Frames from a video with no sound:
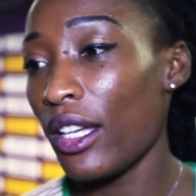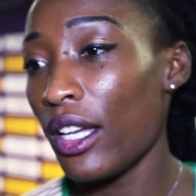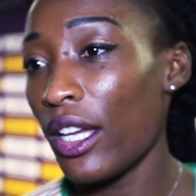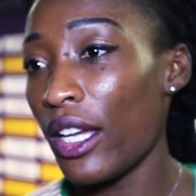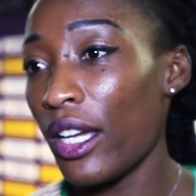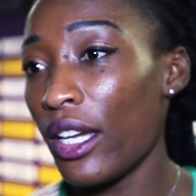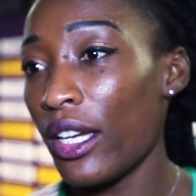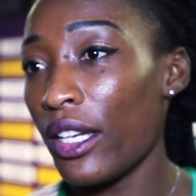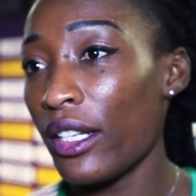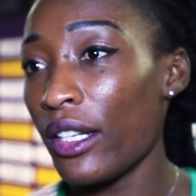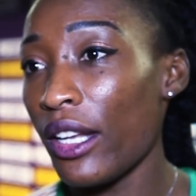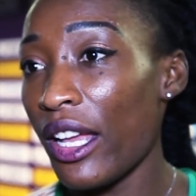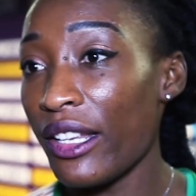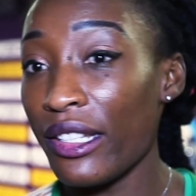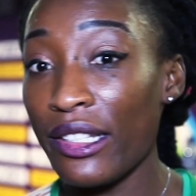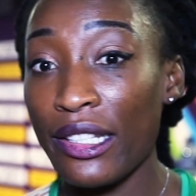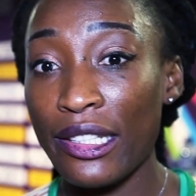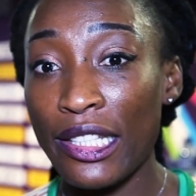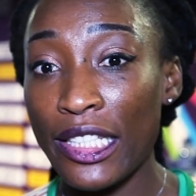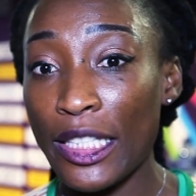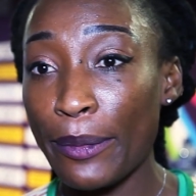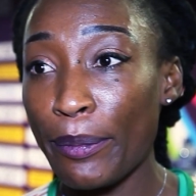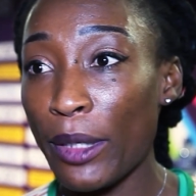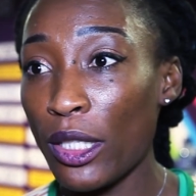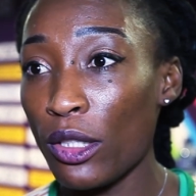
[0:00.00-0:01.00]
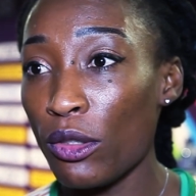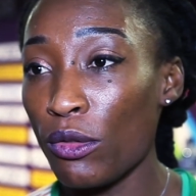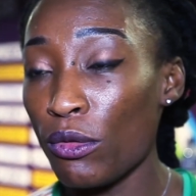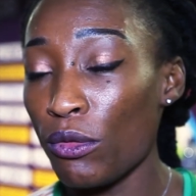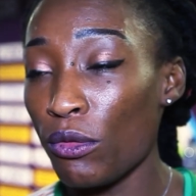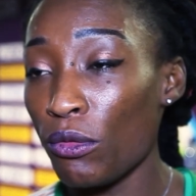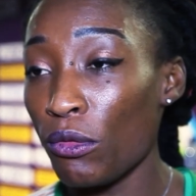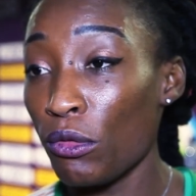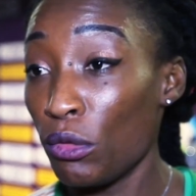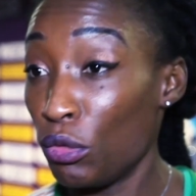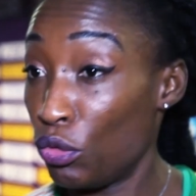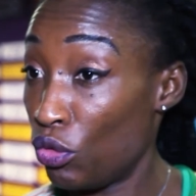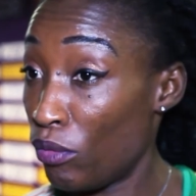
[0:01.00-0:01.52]
And I didn't expect
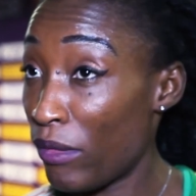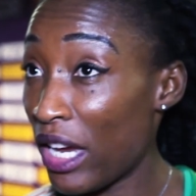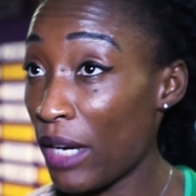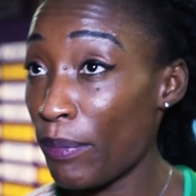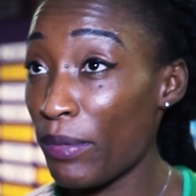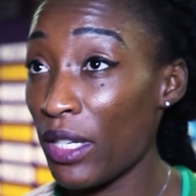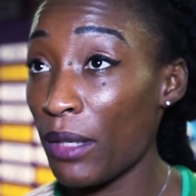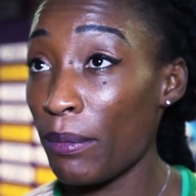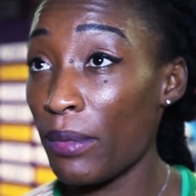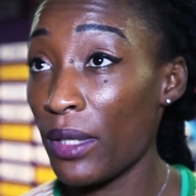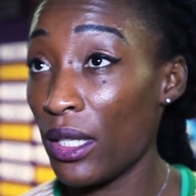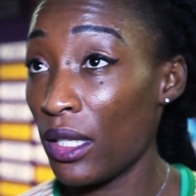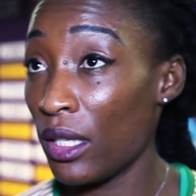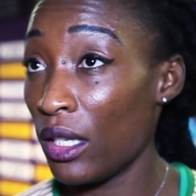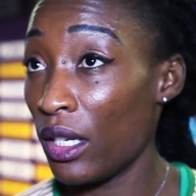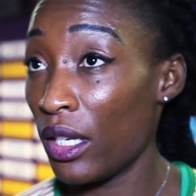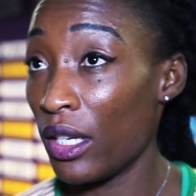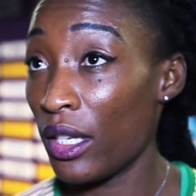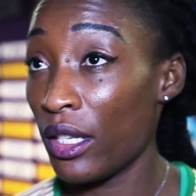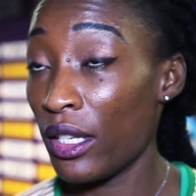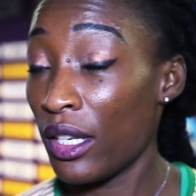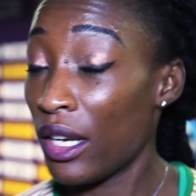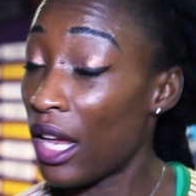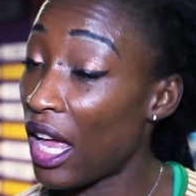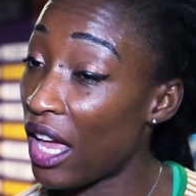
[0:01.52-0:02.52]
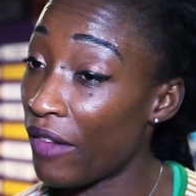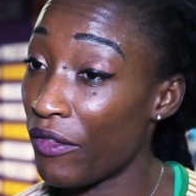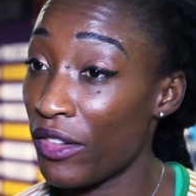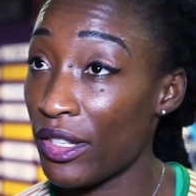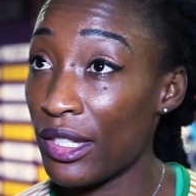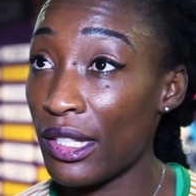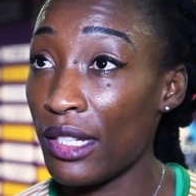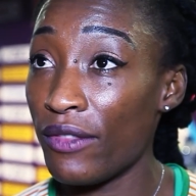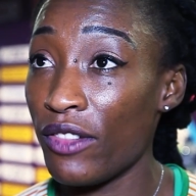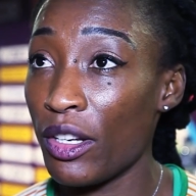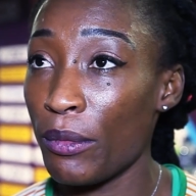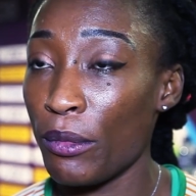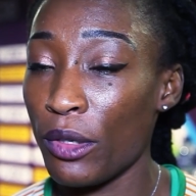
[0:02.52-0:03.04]
to do my PB and have a
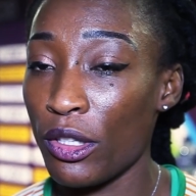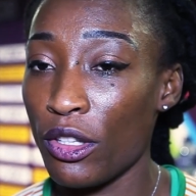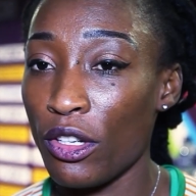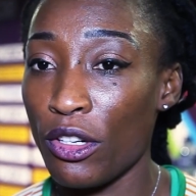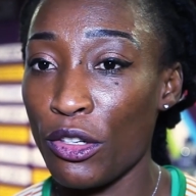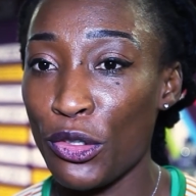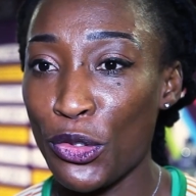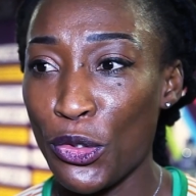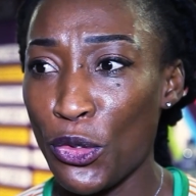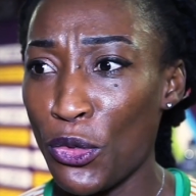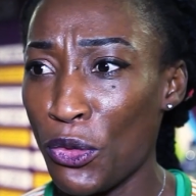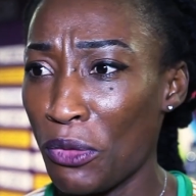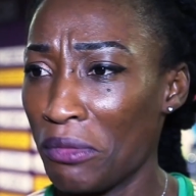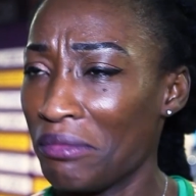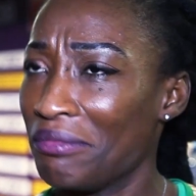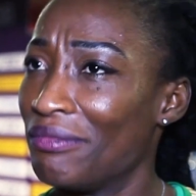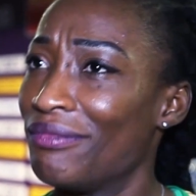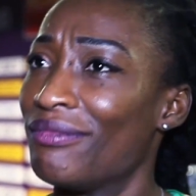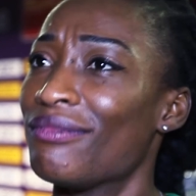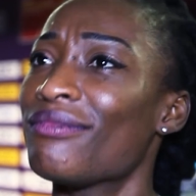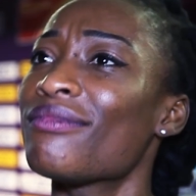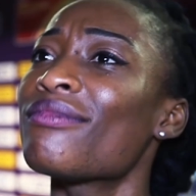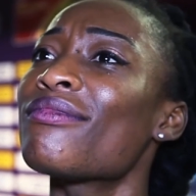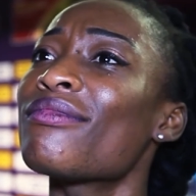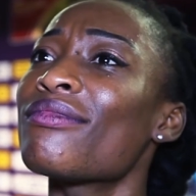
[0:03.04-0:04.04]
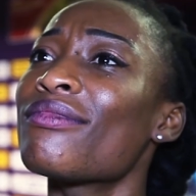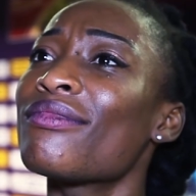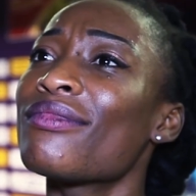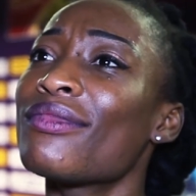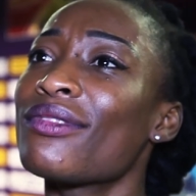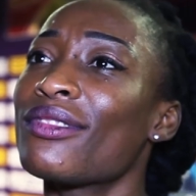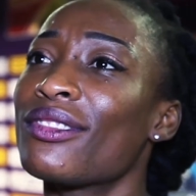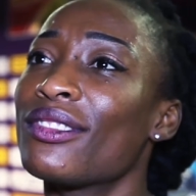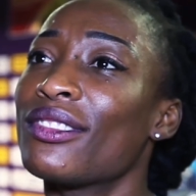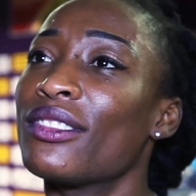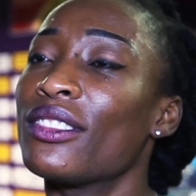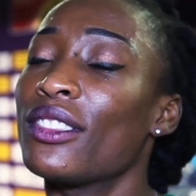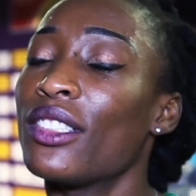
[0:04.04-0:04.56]
silver medal. So
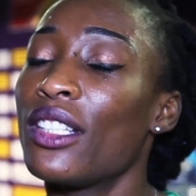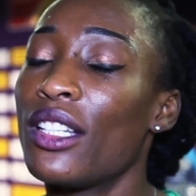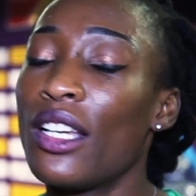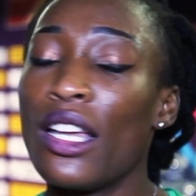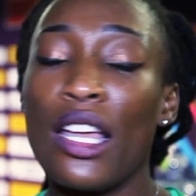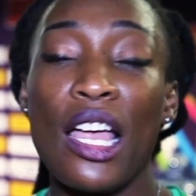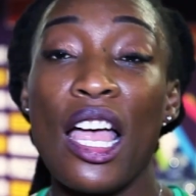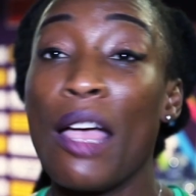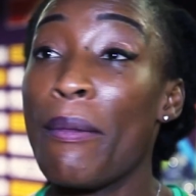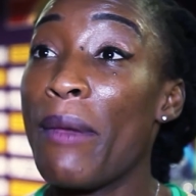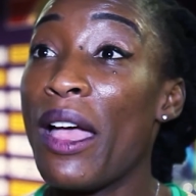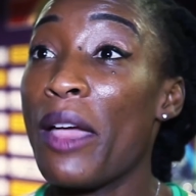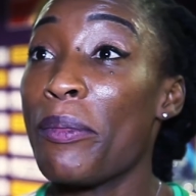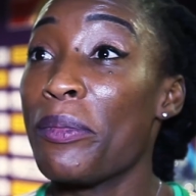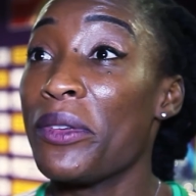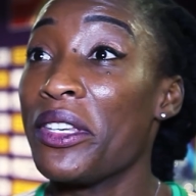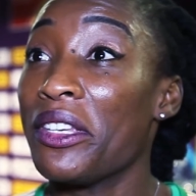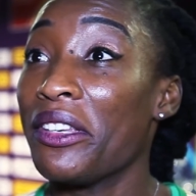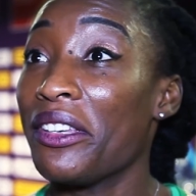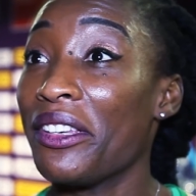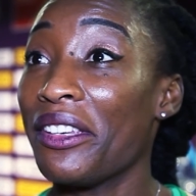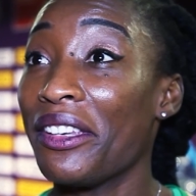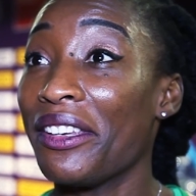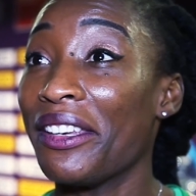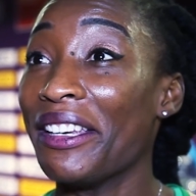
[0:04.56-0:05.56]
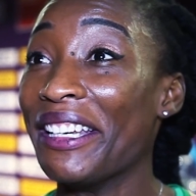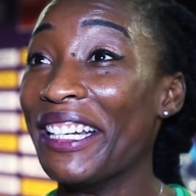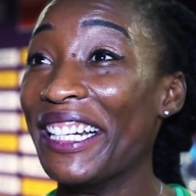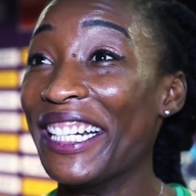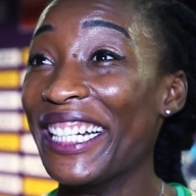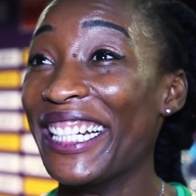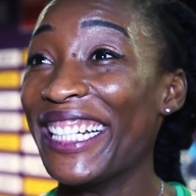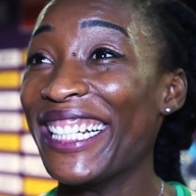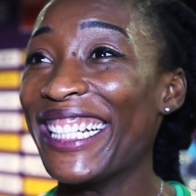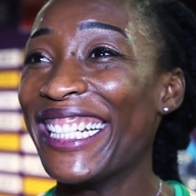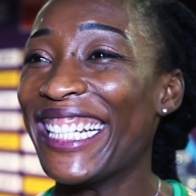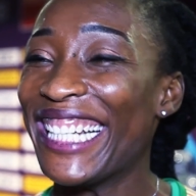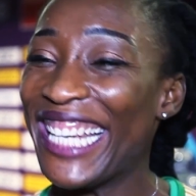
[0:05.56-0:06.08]
I'm happy.
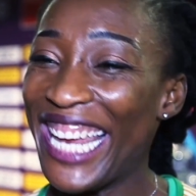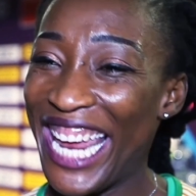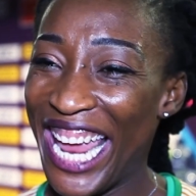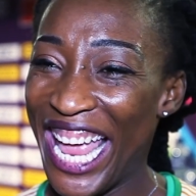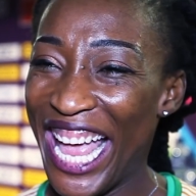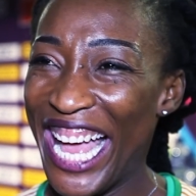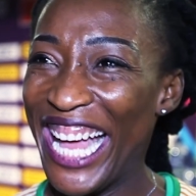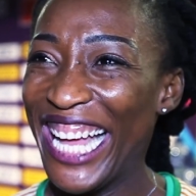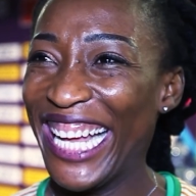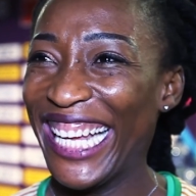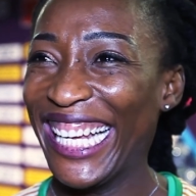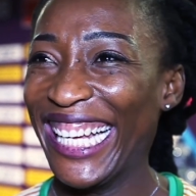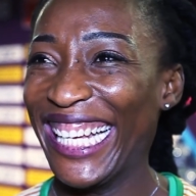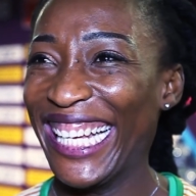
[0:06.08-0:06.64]
Yeah.